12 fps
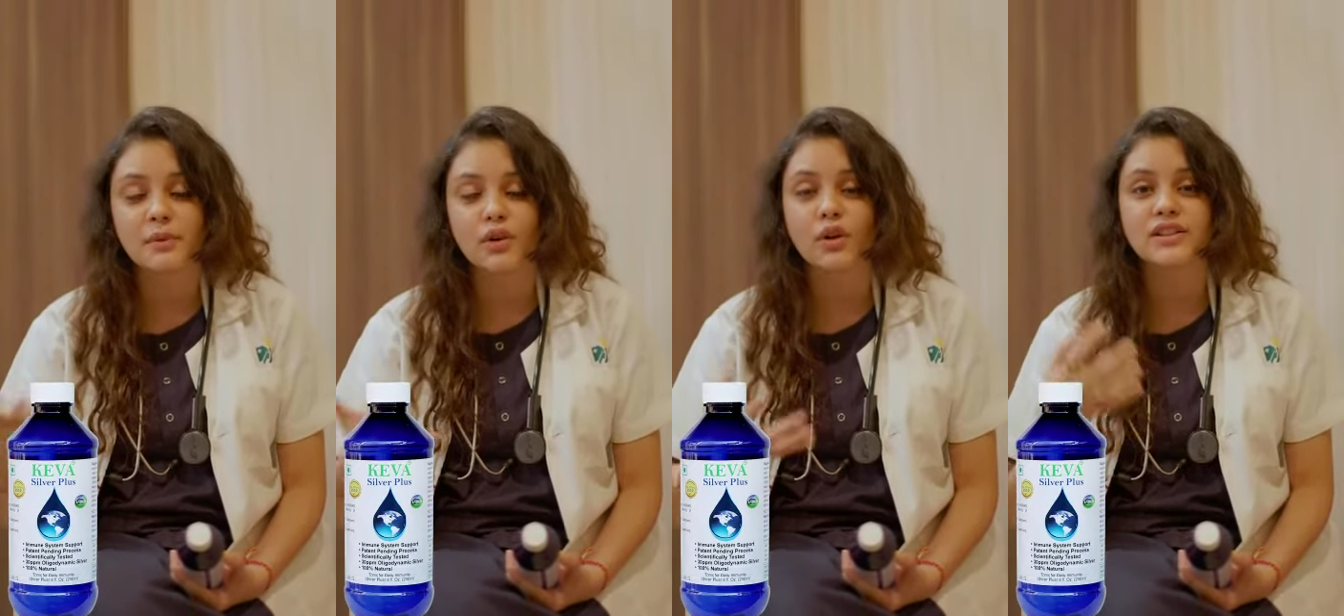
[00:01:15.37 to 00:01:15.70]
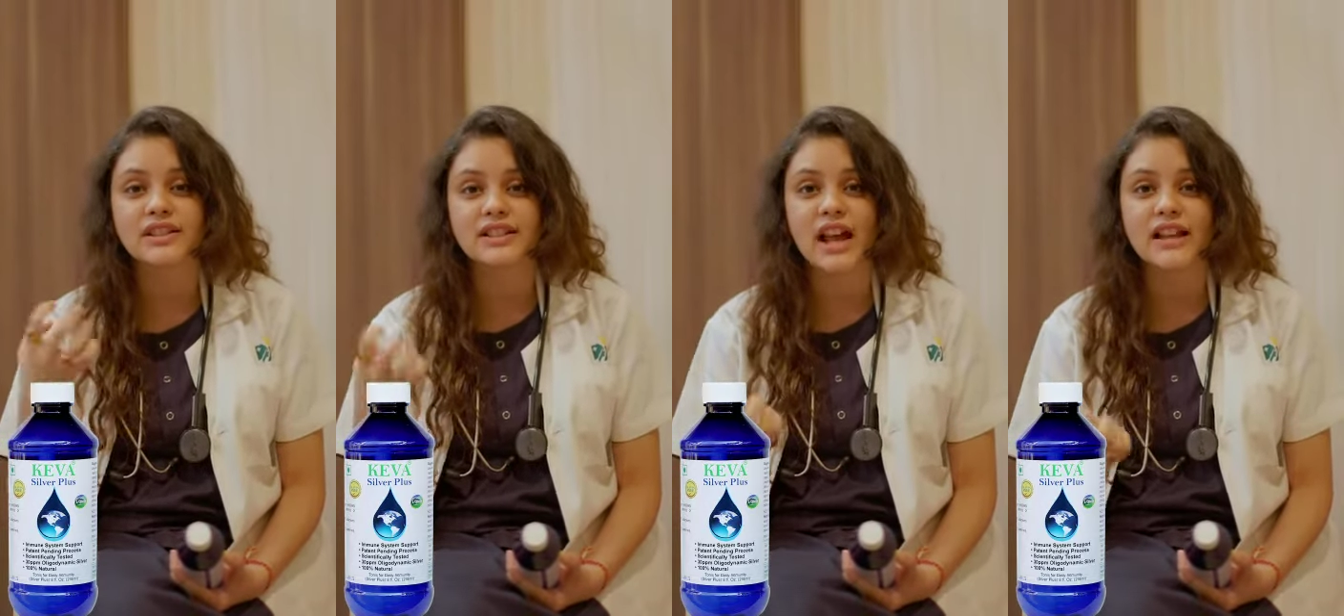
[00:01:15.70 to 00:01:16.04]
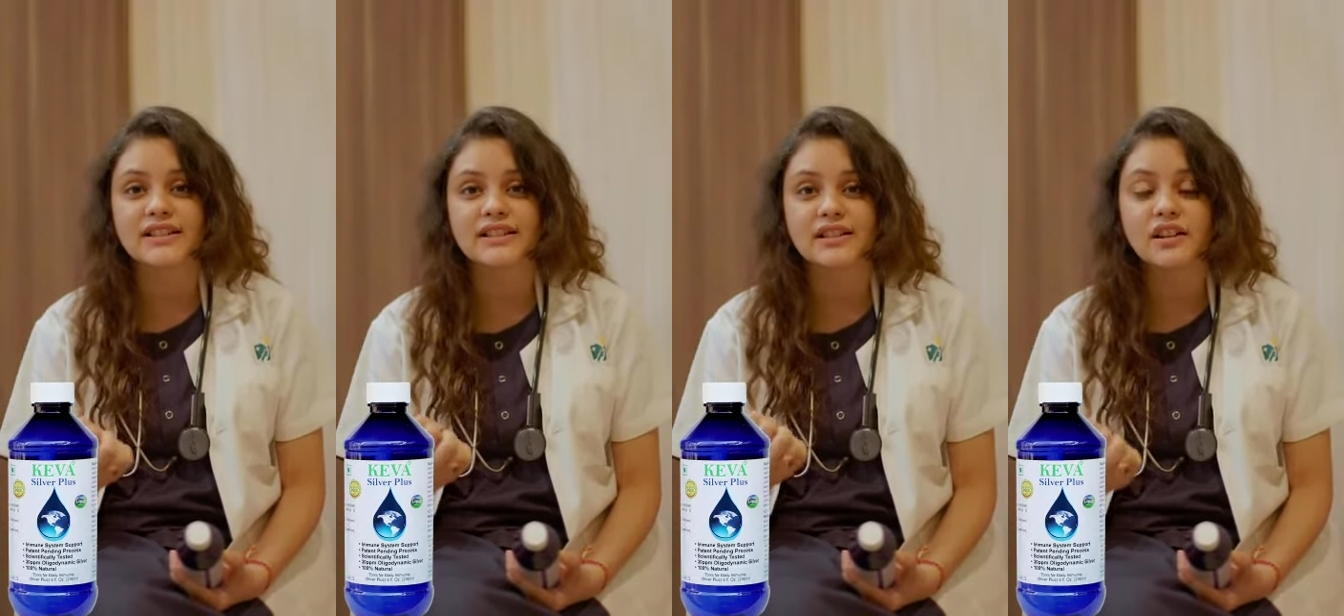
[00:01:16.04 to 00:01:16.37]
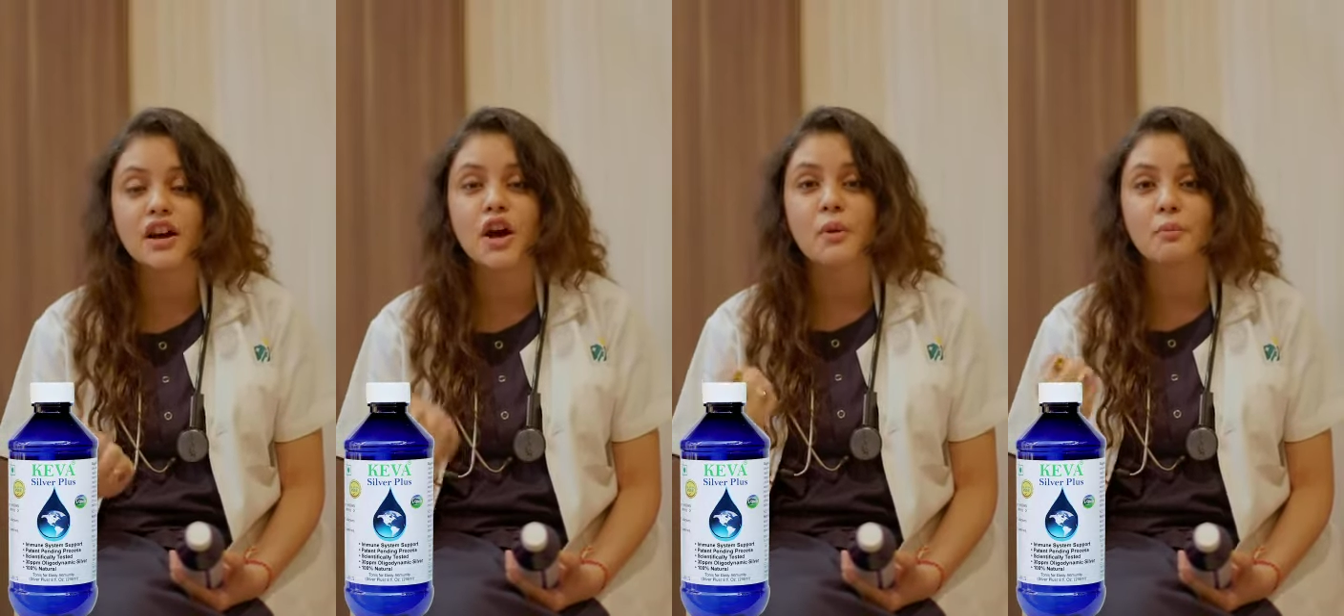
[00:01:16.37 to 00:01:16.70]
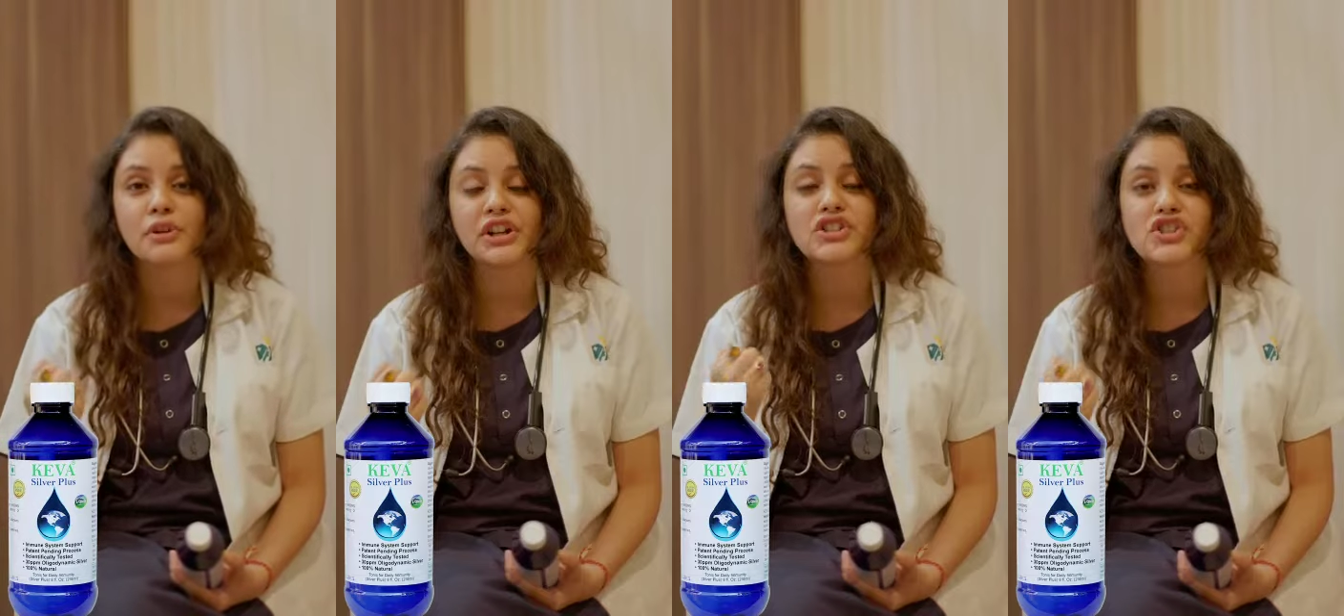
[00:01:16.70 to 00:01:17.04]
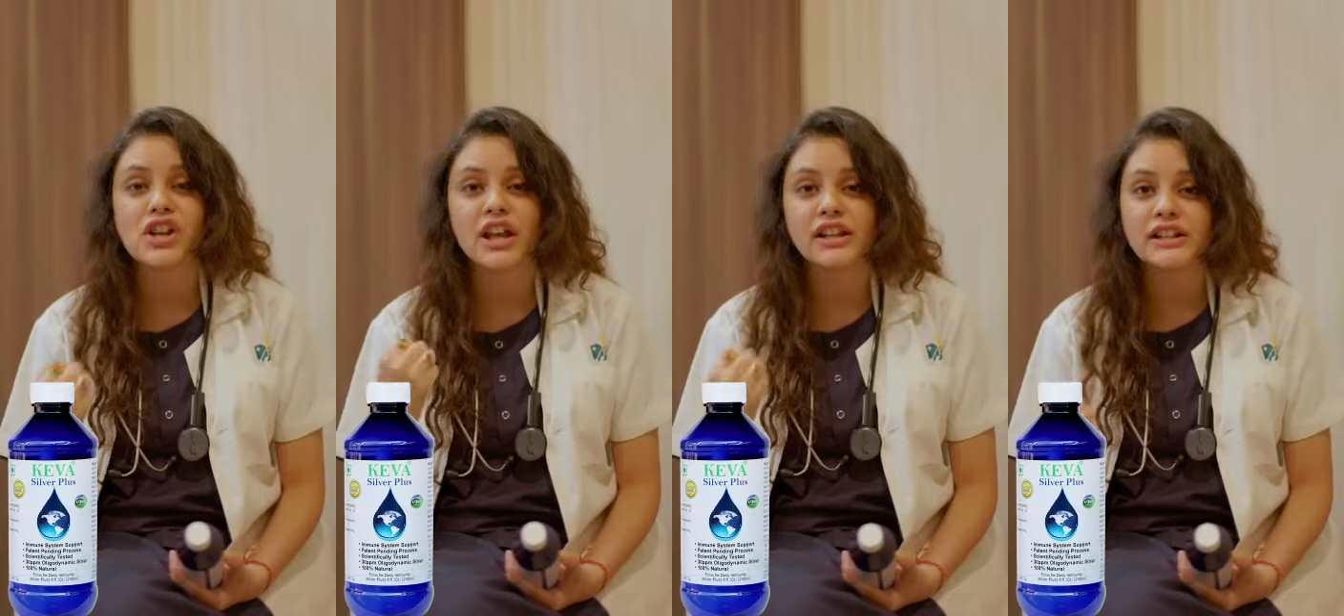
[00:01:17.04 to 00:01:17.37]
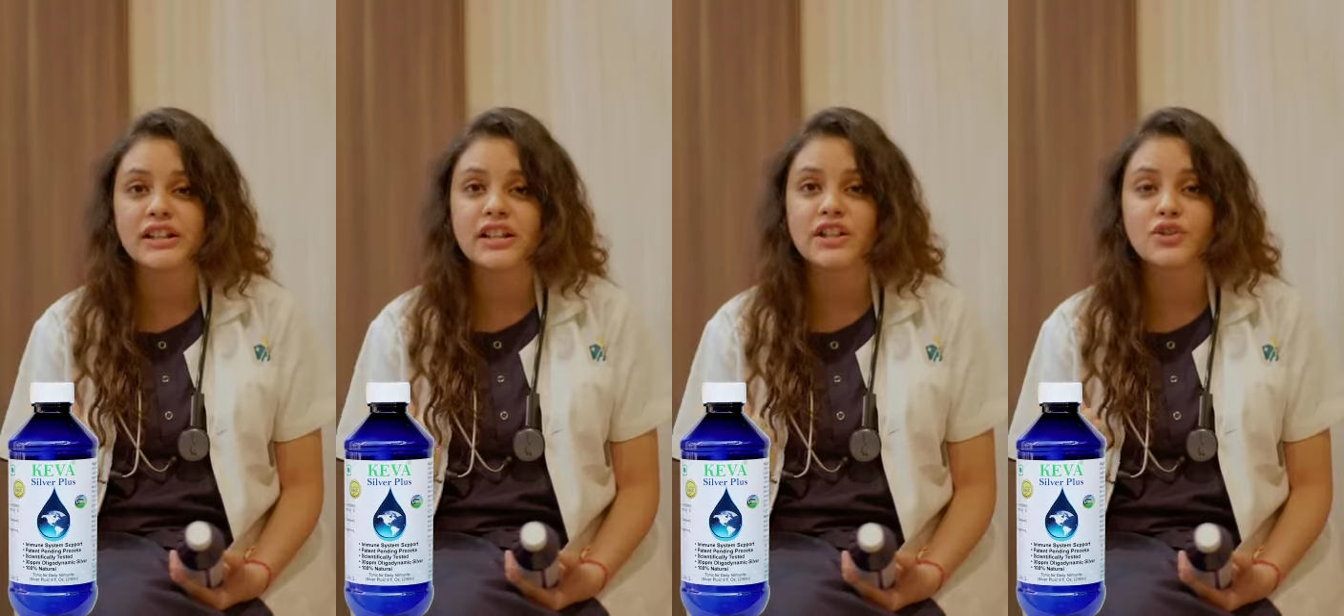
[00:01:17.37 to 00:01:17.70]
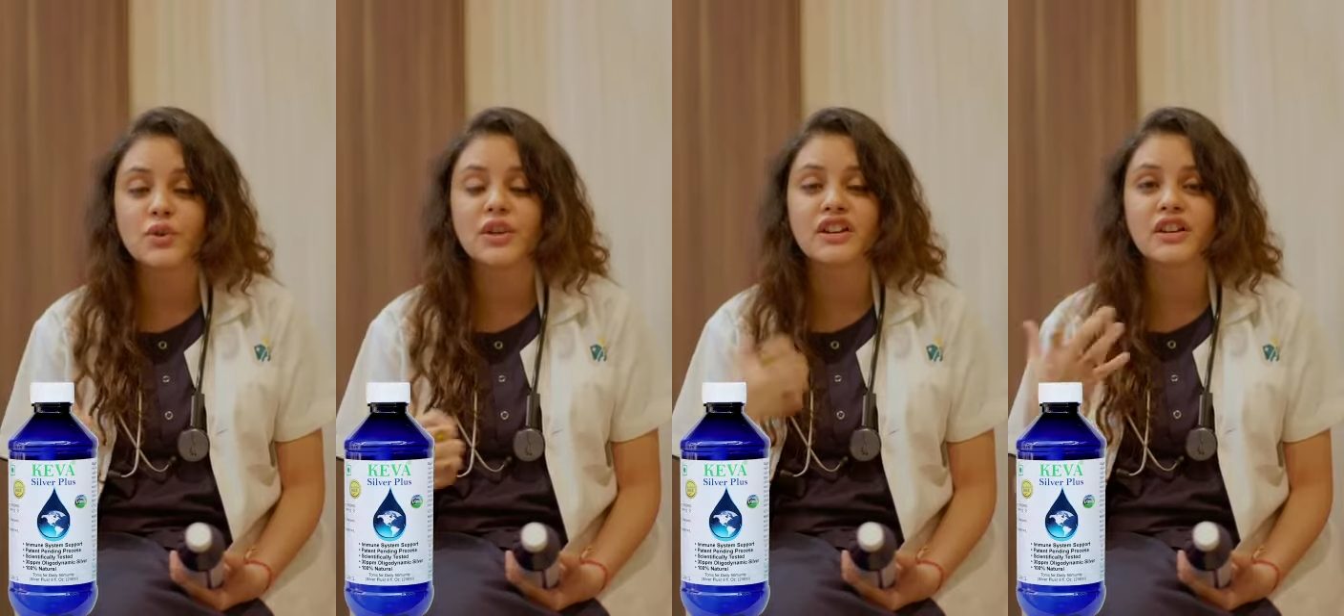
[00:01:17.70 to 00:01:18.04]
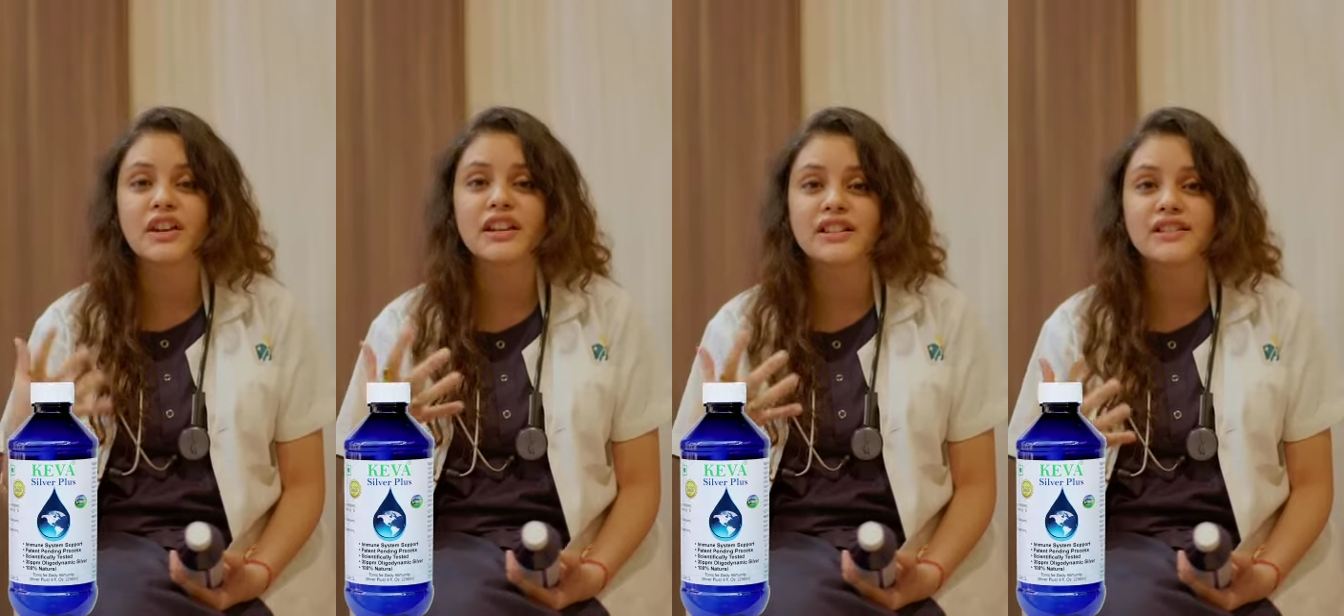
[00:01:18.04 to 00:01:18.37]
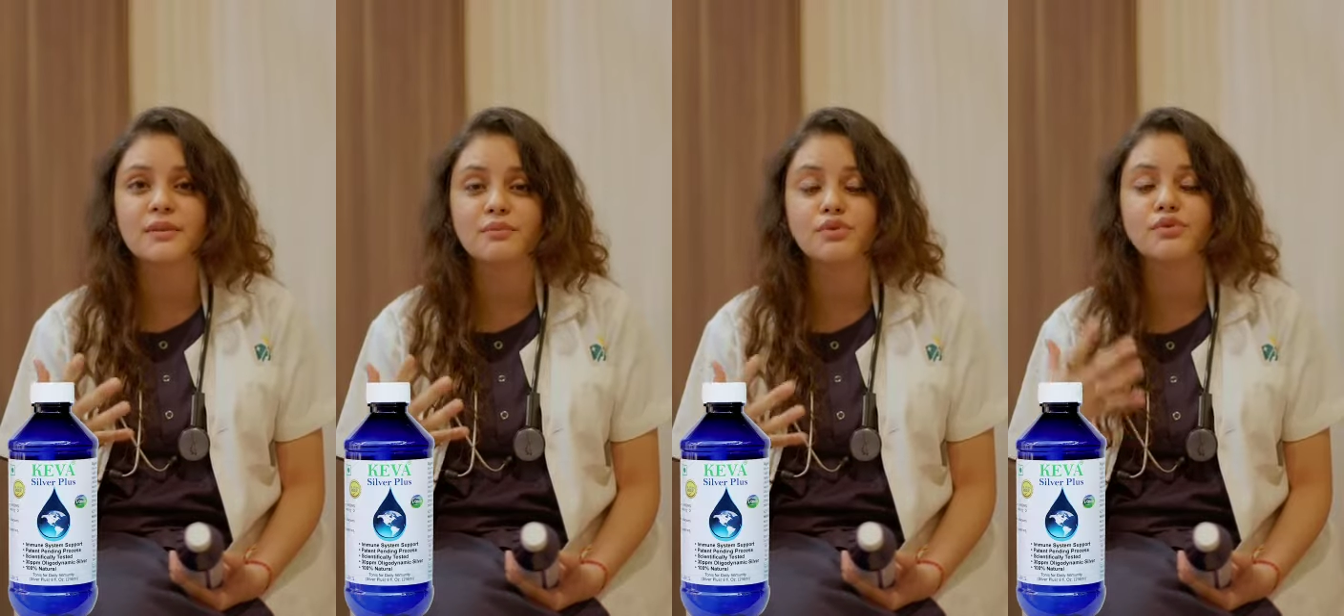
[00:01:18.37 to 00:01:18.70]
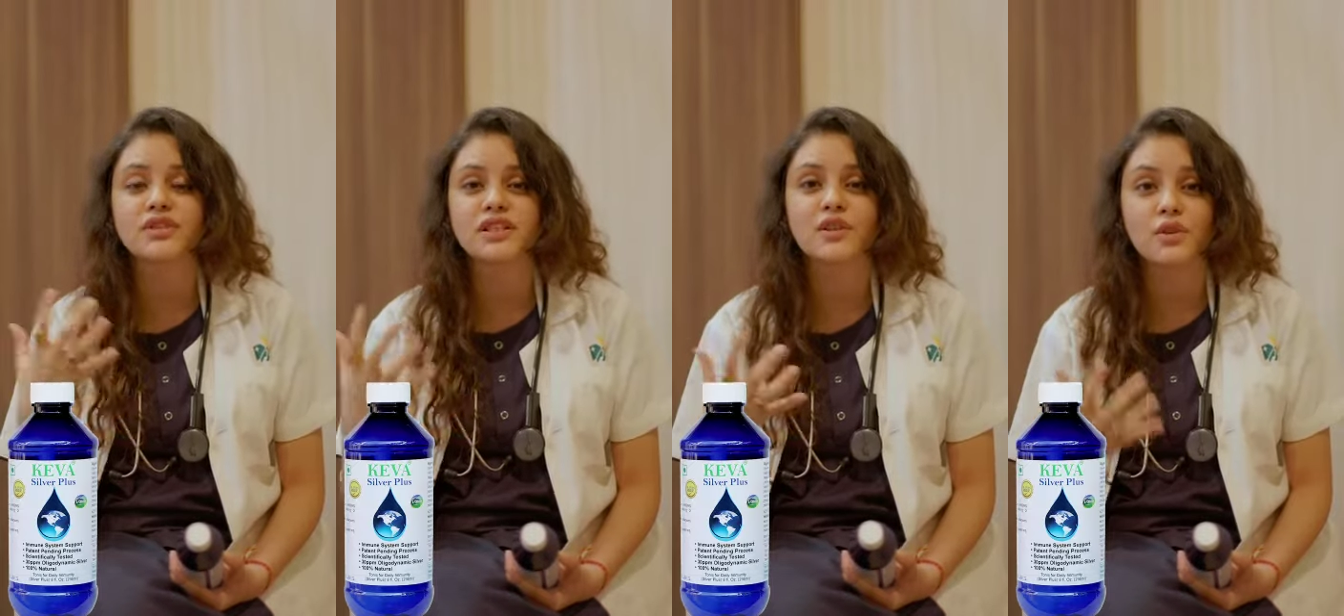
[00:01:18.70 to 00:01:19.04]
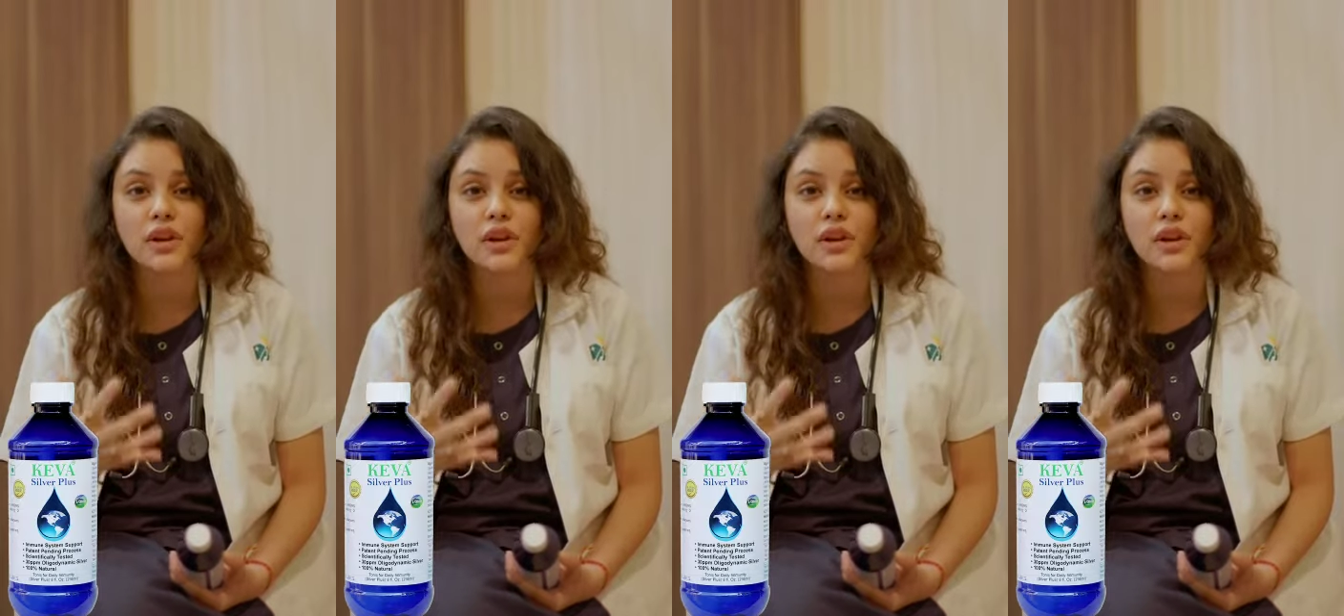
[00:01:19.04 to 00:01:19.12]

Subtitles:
Because it has the potentiality to increase the booster